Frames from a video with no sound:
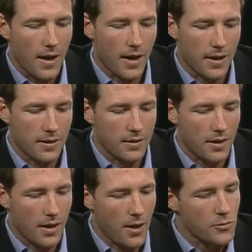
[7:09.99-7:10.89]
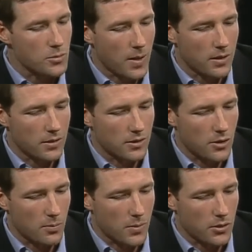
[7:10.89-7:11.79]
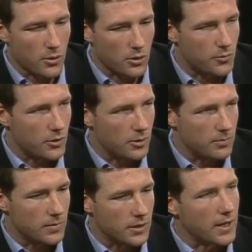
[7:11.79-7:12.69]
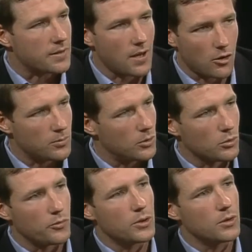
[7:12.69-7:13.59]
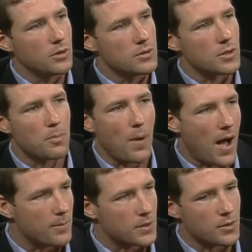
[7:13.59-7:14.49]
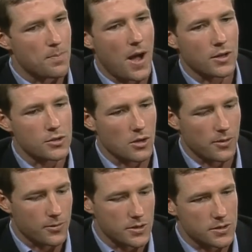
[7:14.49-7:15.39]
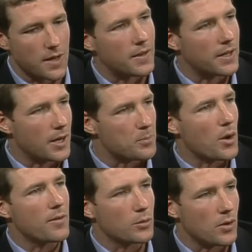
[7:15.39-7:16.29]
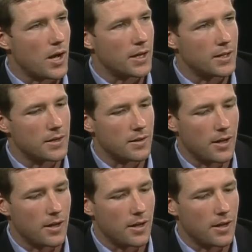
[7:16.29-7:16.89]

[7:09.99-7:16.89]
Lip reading: And after my third film, it got terrible reviews, it bombed at the box office, and then I got Private Ryan